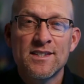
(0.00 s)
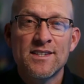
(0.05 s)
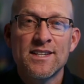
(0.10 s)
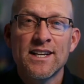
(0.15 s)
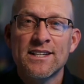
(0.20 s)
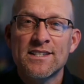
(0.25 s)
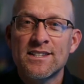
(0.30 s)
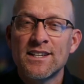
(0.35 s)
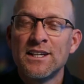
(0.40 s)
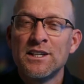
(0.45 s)

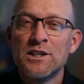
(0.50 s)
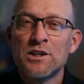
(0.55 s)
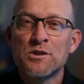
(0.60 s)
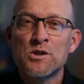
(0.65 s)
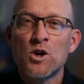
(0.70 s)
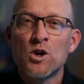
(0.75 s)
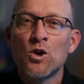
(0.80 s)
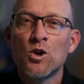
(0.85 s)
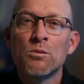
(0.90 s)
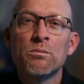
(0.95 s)
16 years
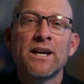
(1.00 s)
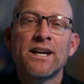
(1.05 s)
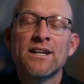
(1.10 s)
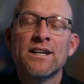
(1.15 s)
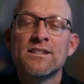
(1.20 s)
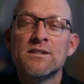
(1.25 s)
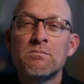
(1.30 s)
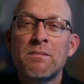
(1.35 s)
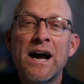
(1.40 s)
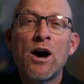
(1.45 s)
old,
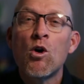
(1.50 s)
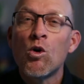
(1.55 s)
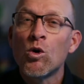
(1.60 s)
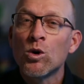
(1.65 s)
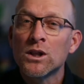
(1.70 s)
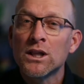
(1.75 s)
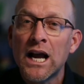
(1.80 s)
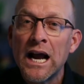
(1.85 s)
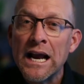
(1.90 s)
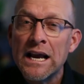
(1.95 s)
because my
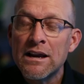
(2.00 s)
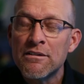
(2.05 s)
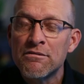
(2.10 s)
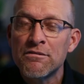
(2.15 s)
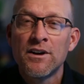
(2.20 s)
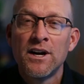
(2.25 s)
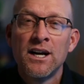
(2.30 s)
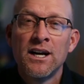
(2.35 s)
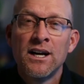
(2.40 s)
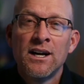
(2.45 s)
whole life